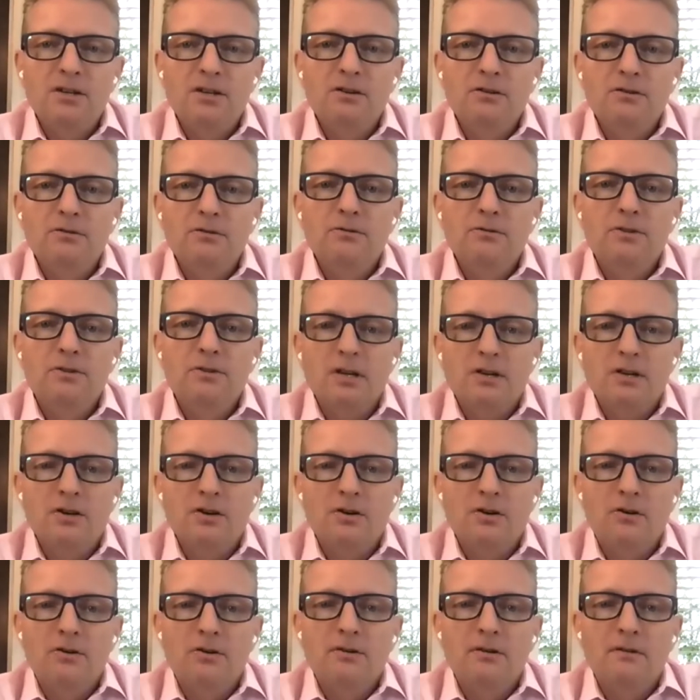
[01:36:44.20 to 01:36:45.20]
to use
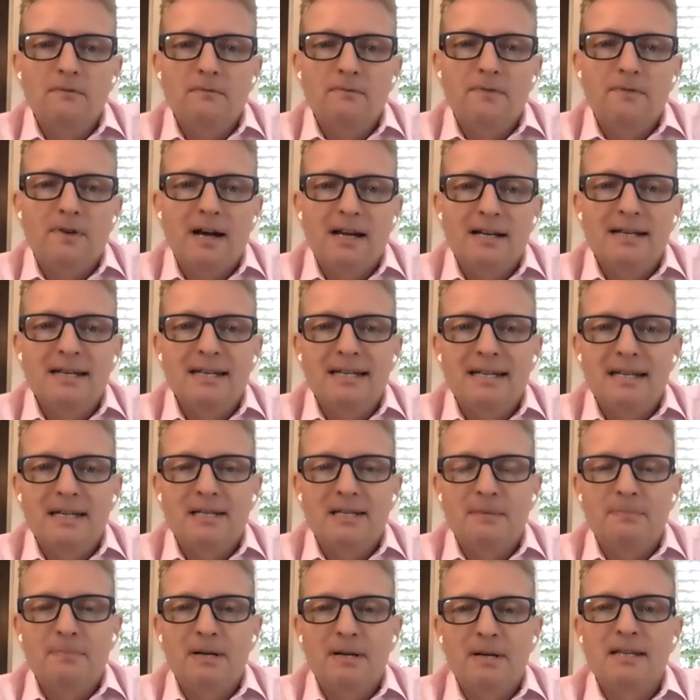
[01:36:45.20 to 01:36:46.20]
non-violent
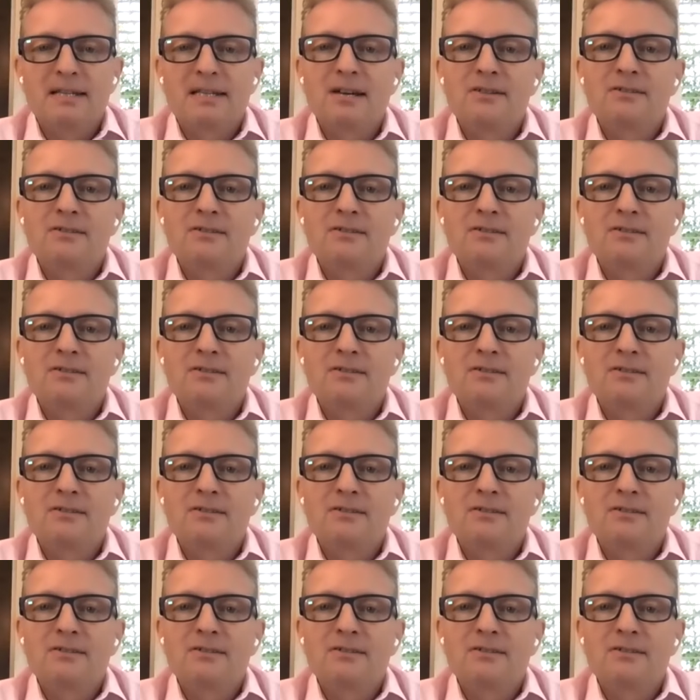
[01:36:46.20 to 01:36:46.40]
discipline.